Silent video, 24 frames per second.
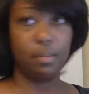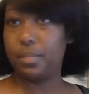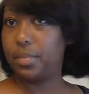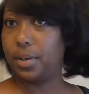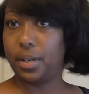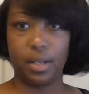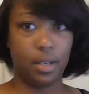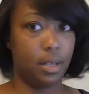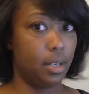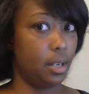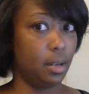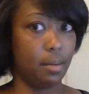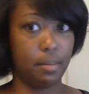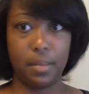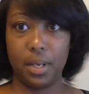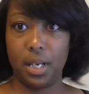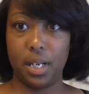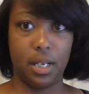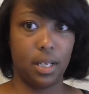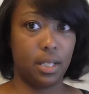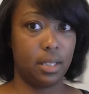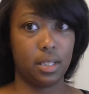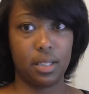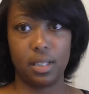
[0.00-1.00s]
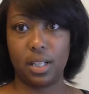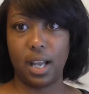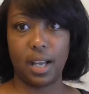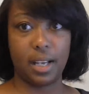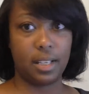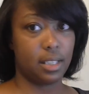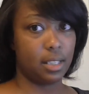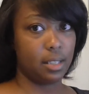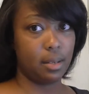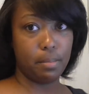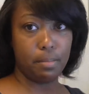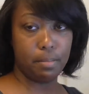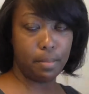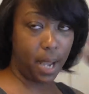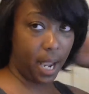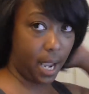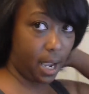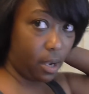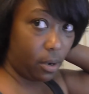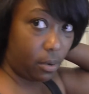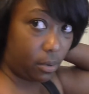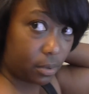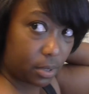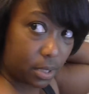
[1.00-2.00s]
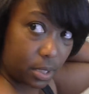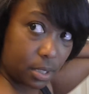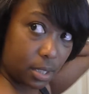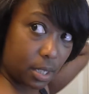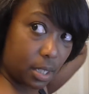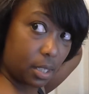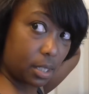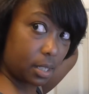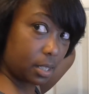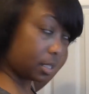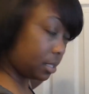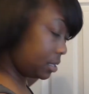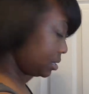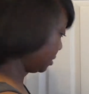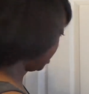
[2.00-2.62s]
But, I mean, it's nice and bouncy.